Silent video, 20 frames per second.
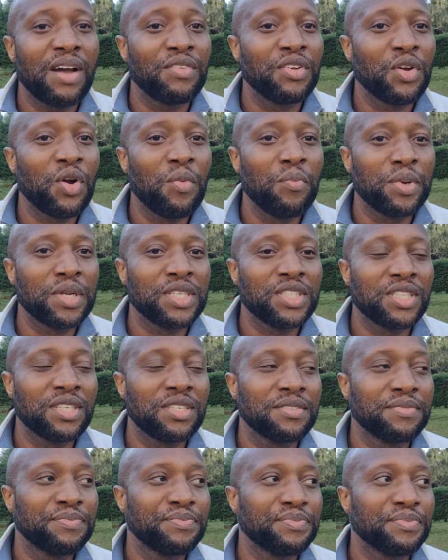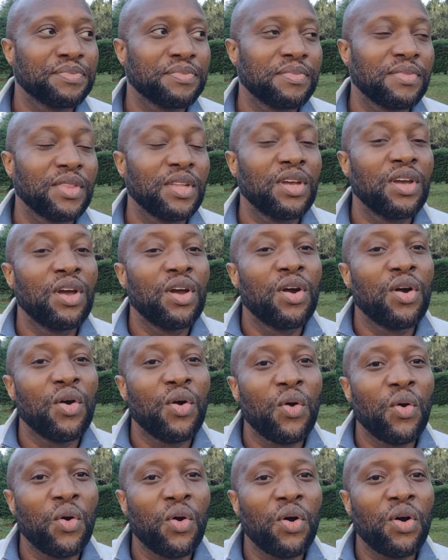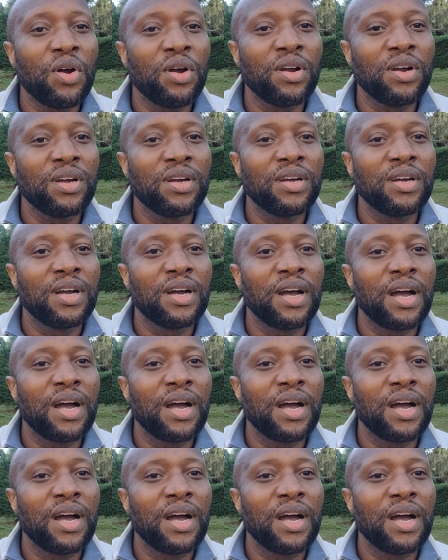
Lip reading: Have a competition, or